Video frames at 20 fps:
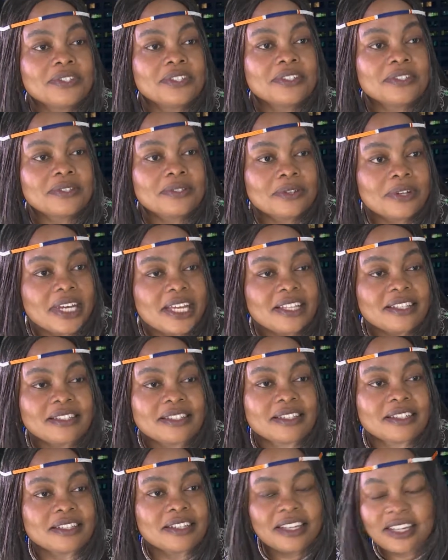this stress.
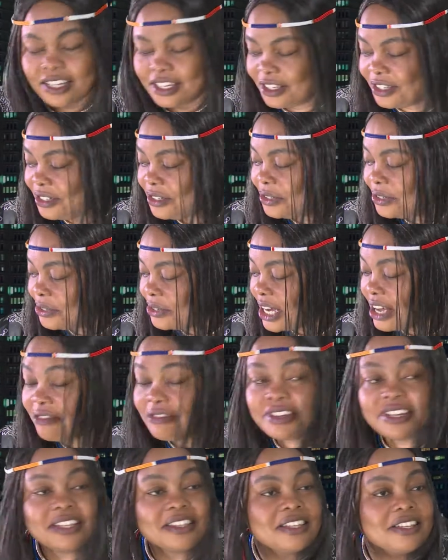Do you have
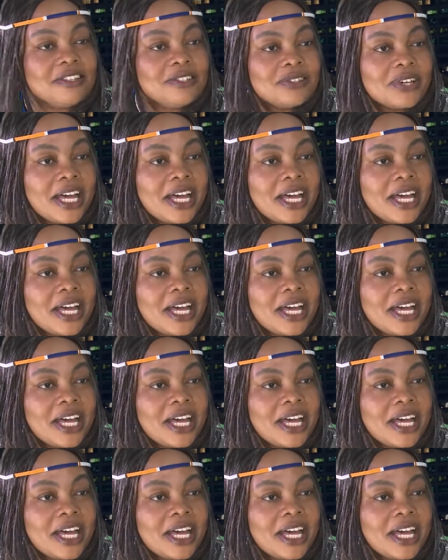anything to